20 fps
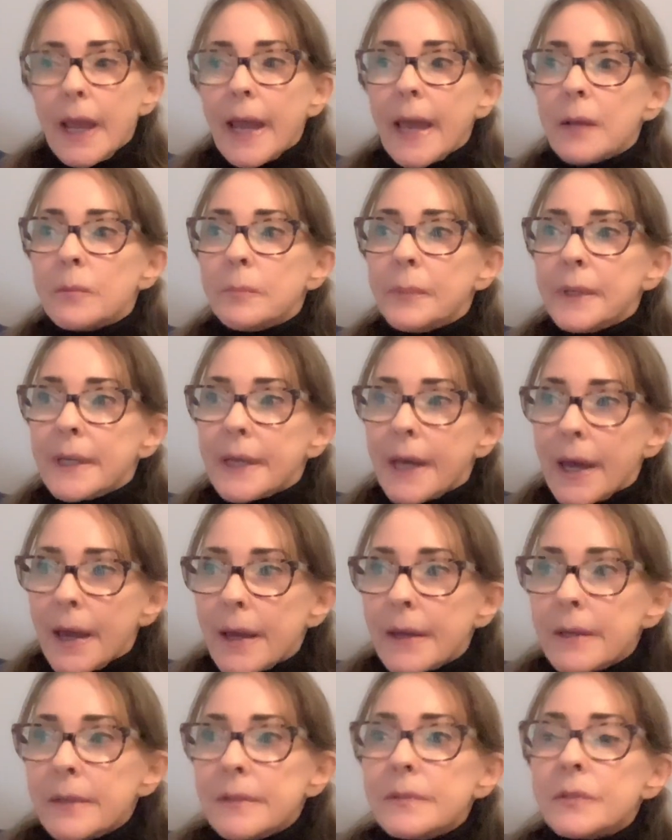And
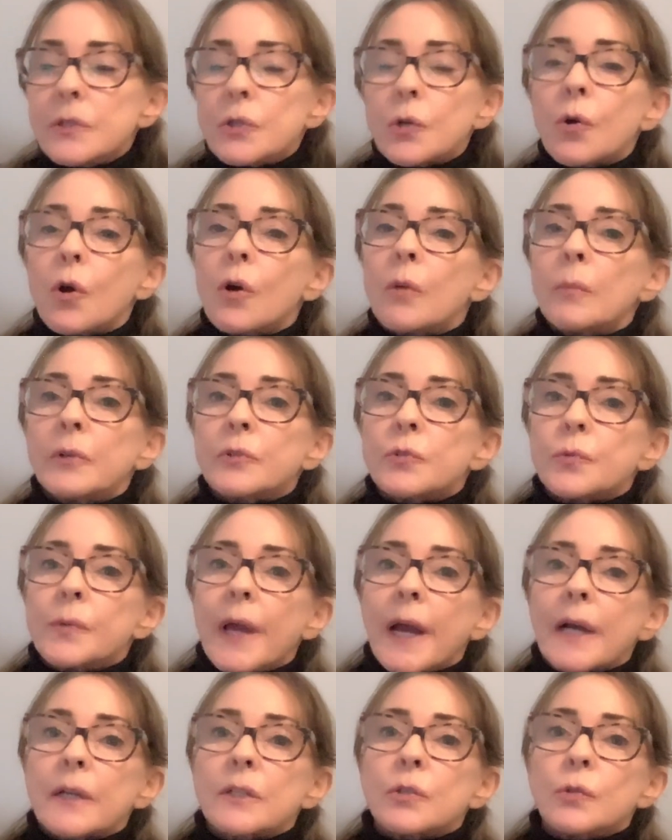because your hormones
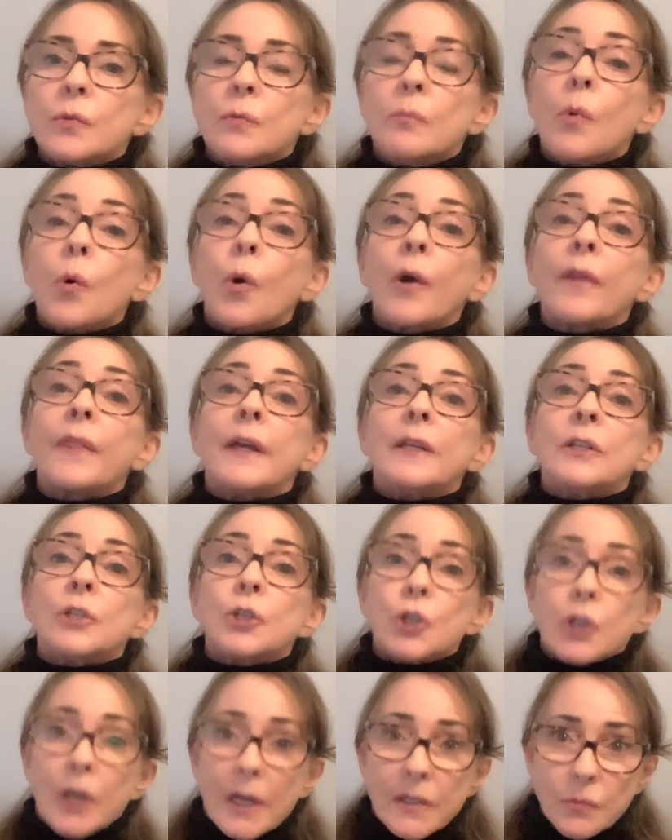react to more than
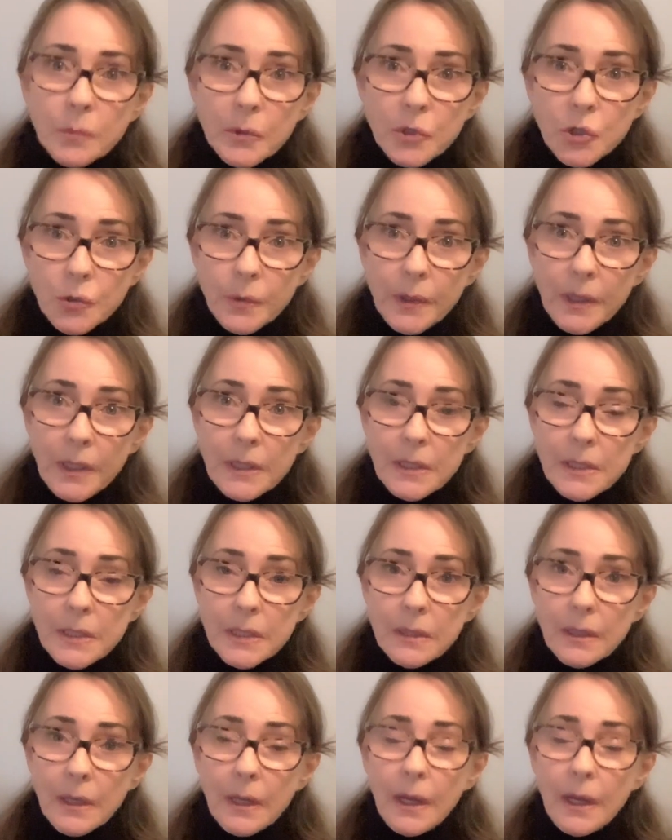just what you eat,